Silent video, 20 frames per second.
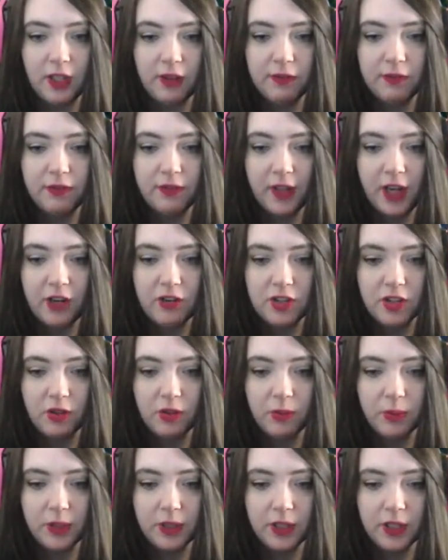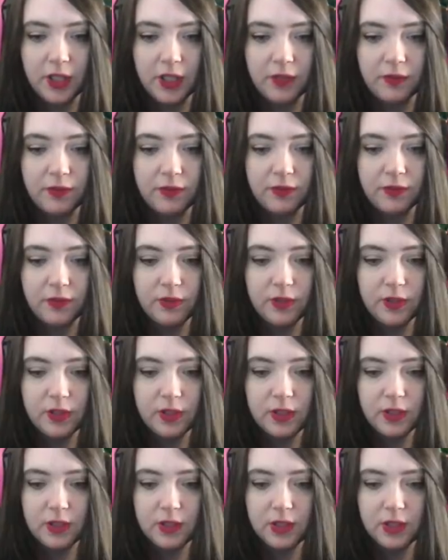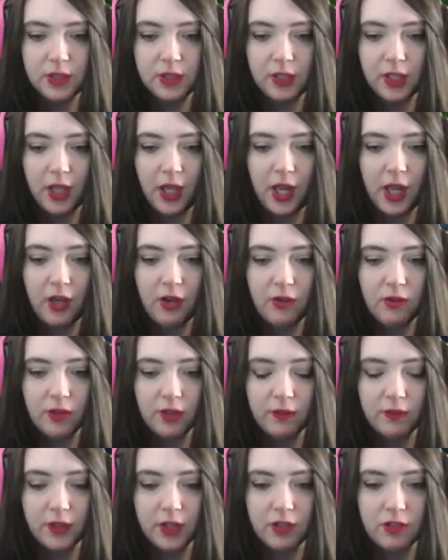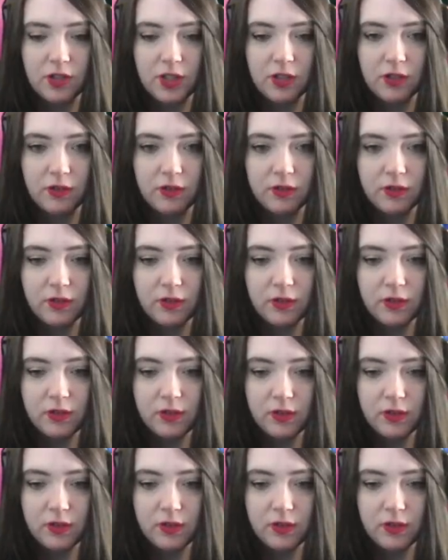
even, like, flash heal quick enough. I hate using flash heal.